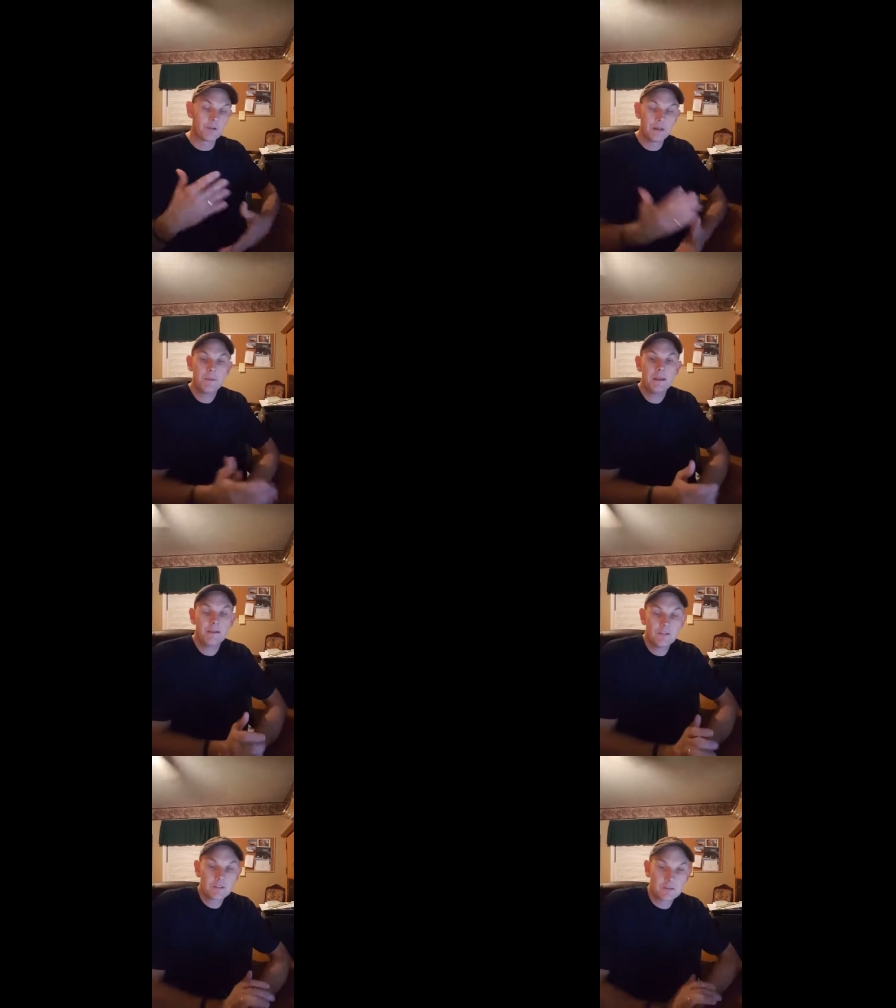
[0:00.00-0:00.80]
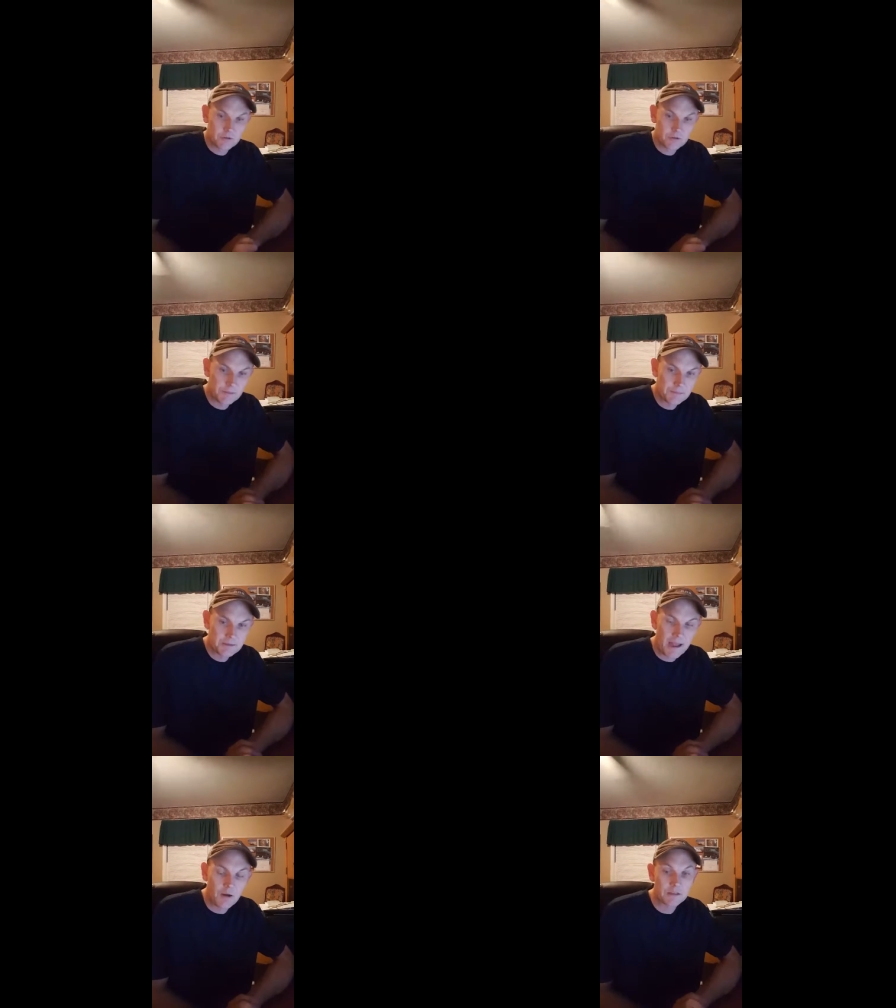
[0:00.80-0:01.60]
going to be giving some scripts
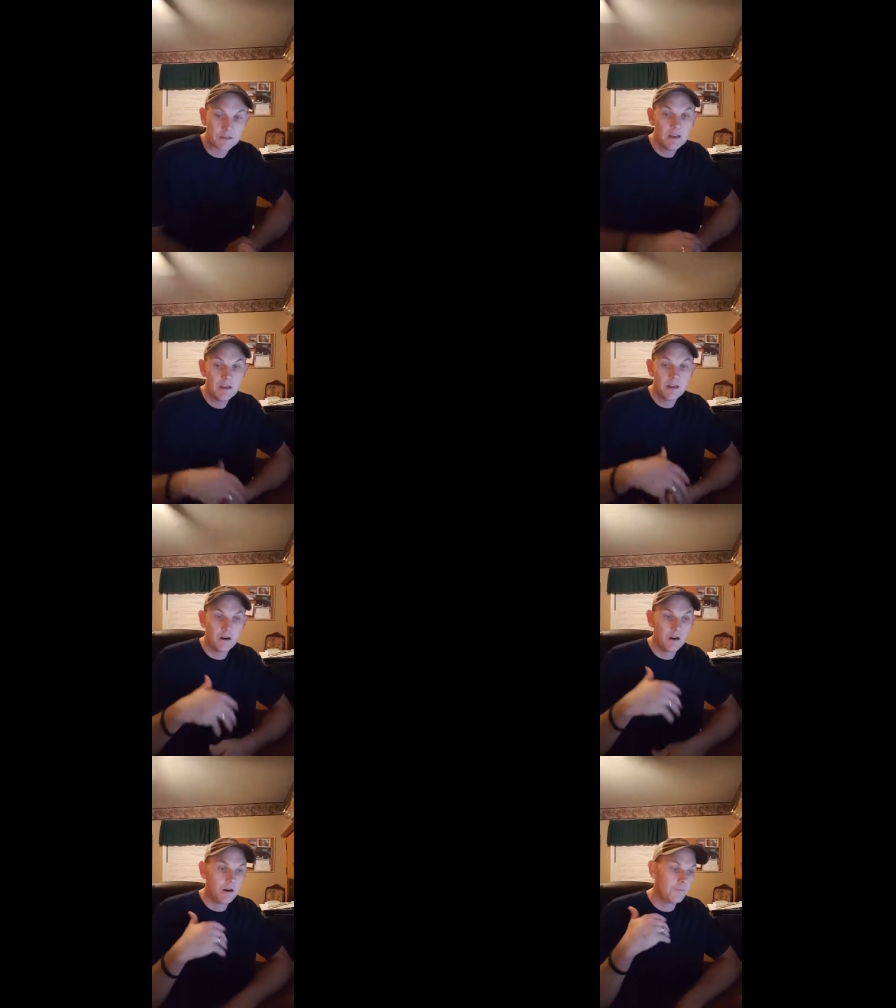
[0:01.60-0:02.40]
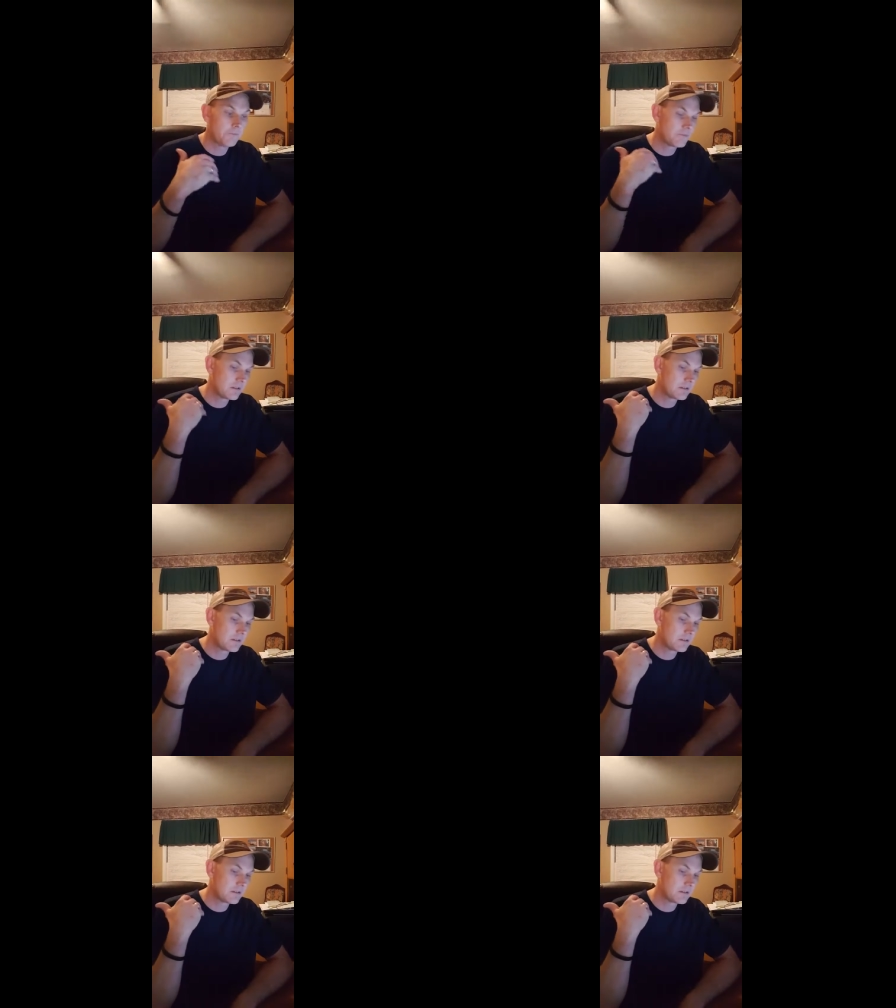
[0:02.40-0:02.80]
out um,